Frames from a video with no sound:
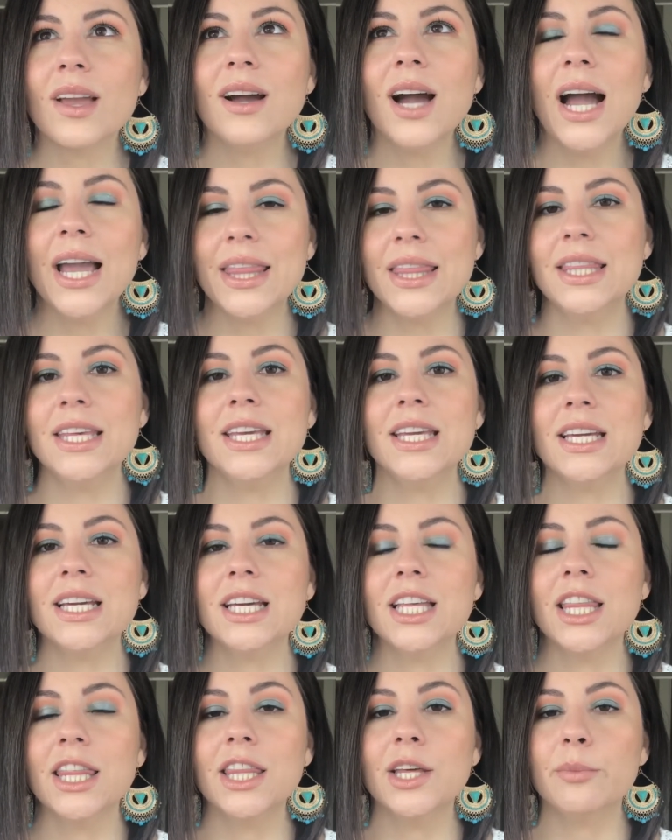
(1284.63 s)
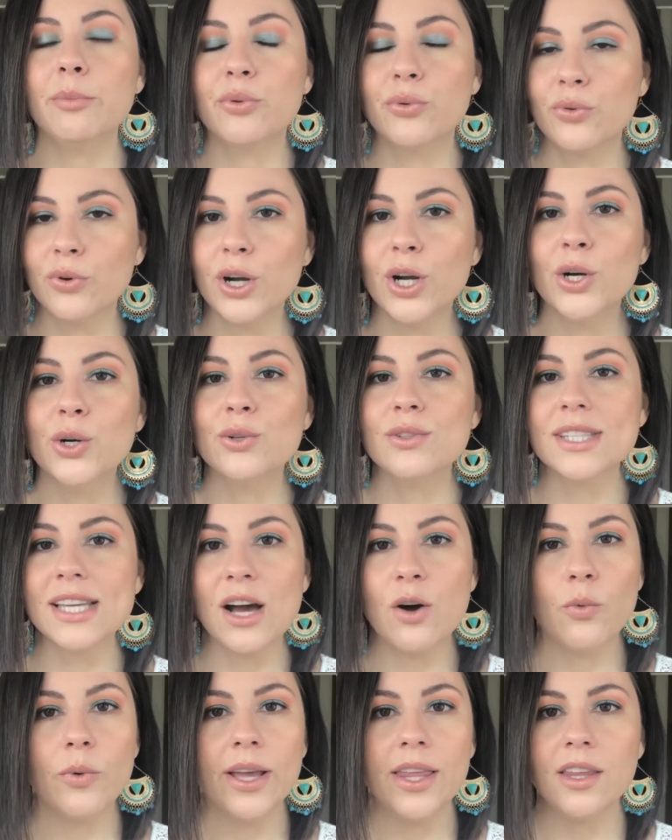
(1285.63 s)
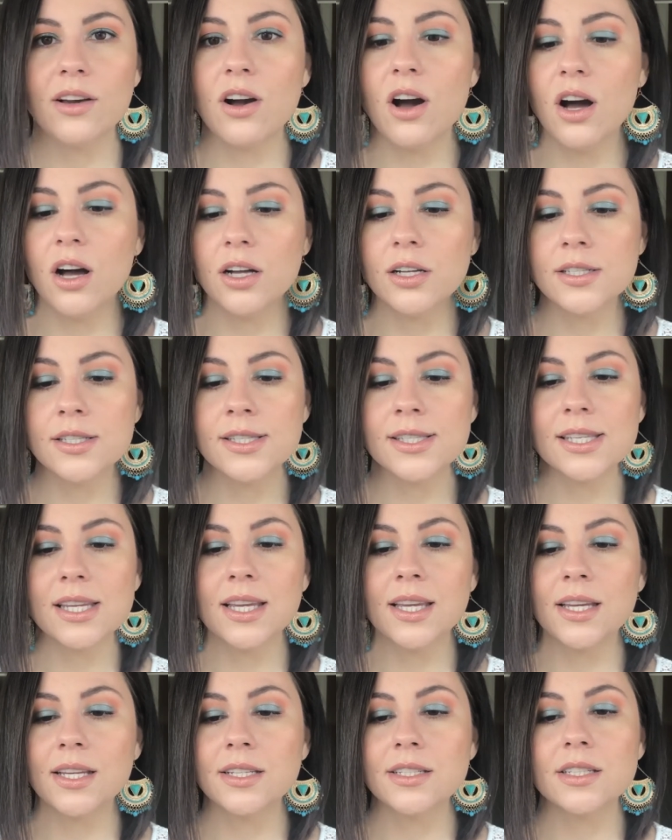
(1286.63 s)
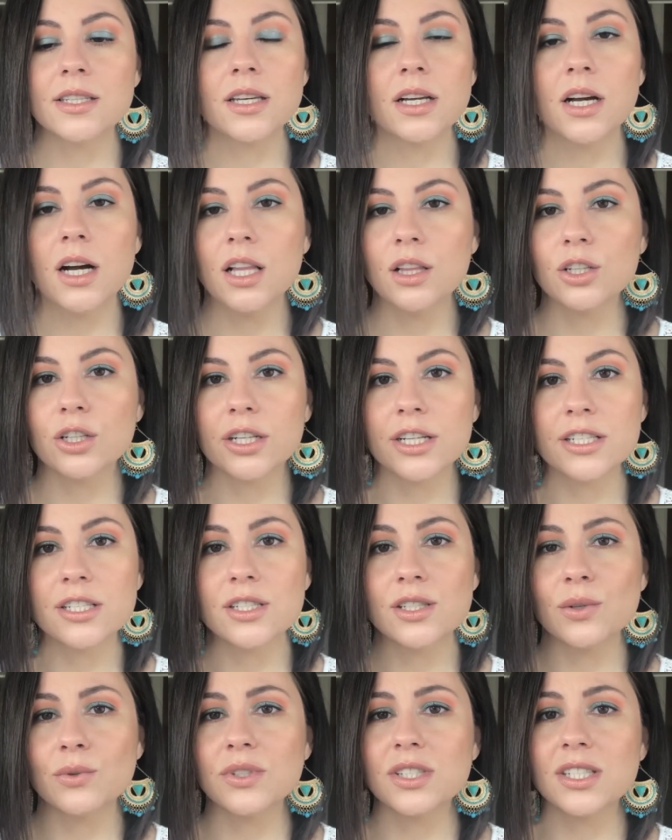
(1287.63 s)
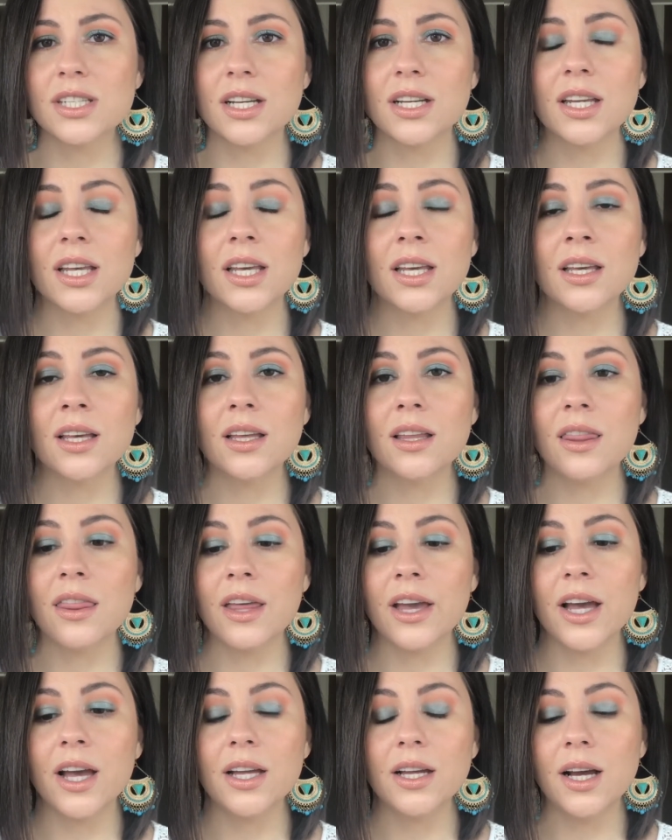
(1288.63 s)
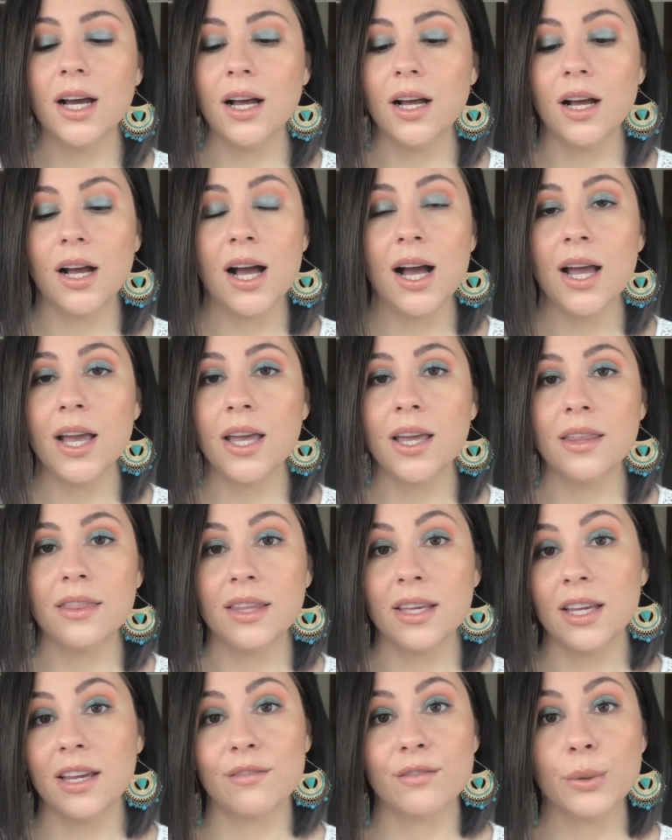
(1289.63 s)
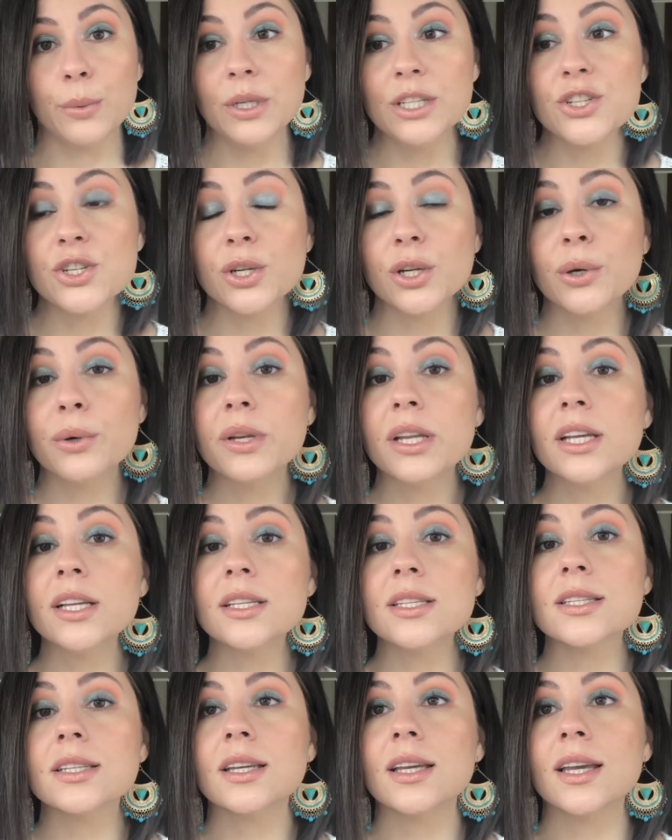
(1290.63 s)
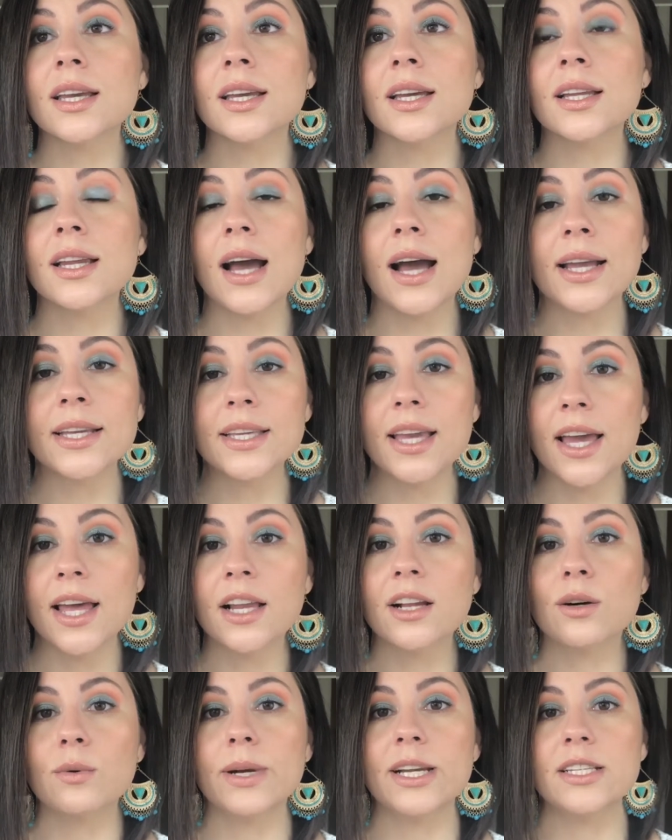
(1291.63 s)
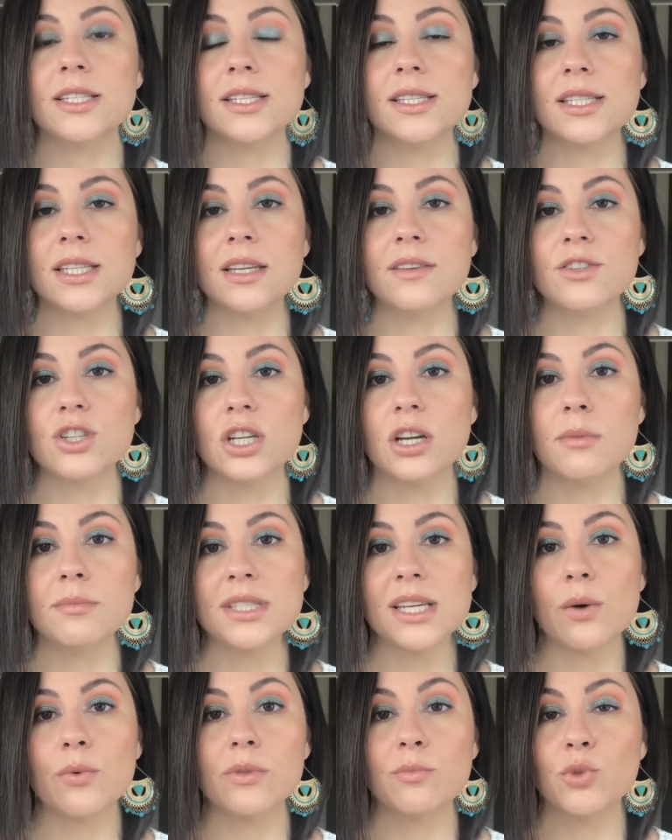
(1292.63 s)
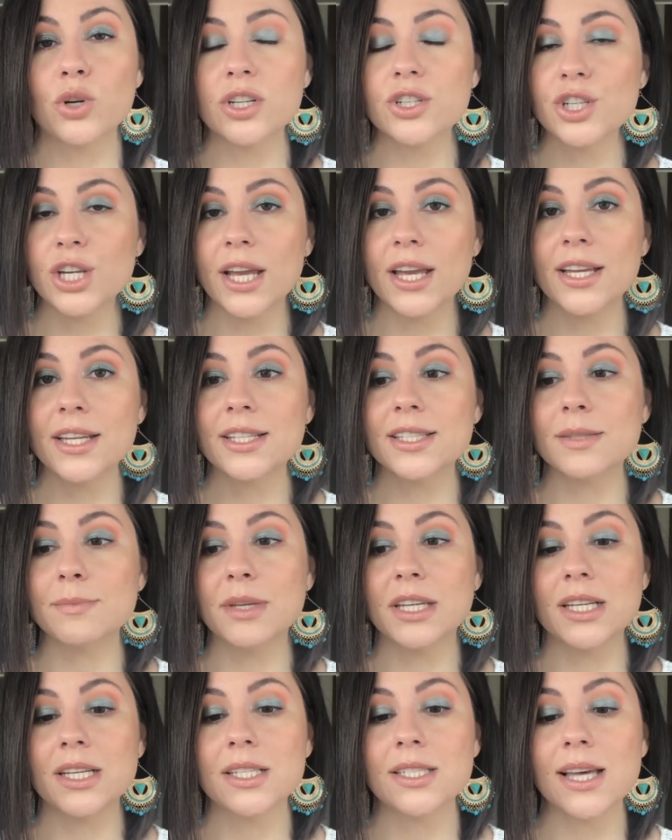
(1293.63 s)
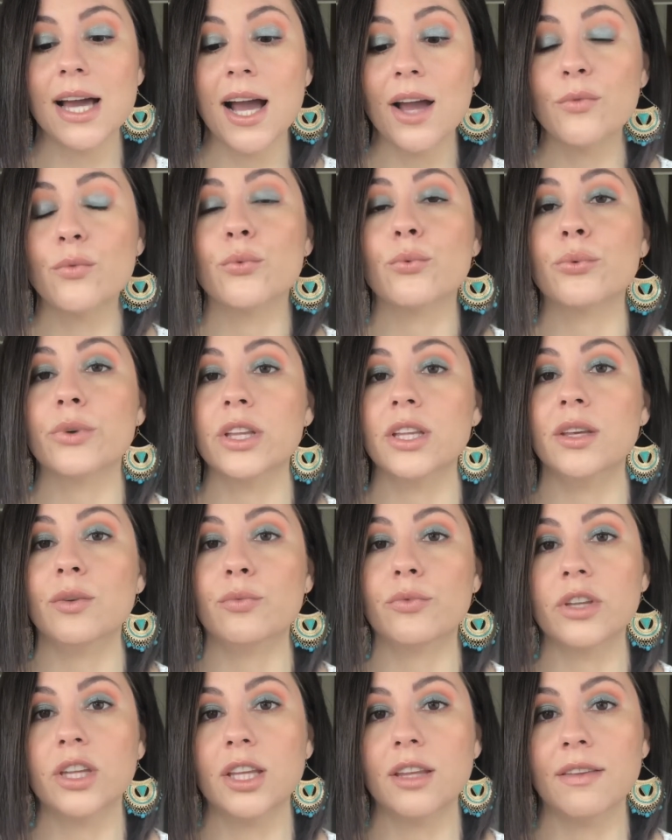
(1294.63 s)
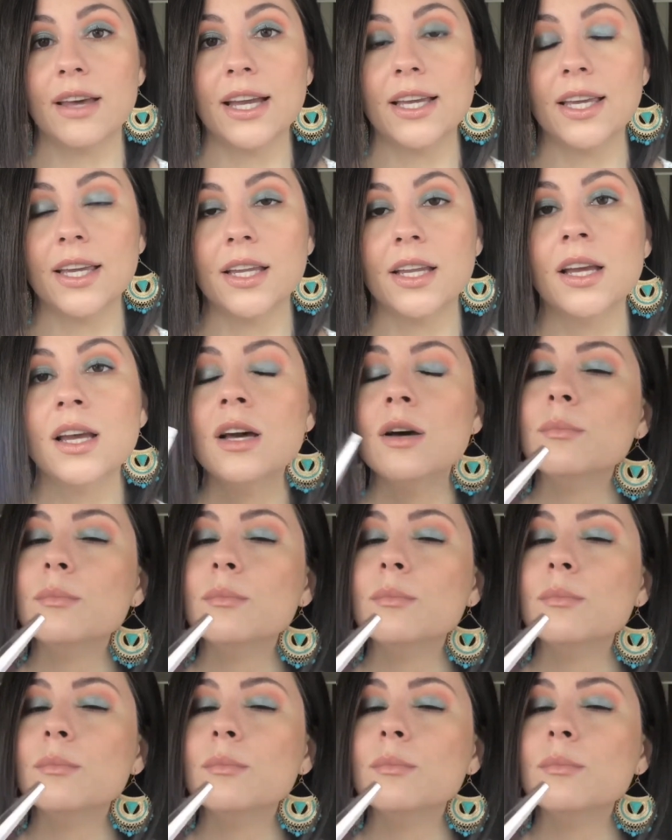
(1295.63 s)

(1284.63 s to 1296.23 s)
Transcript: I think the pros outweigh the cons, and the color is so stunning that I think everyone should own it, and I cannot wait to see if she comes out with more shades because I really, really like it.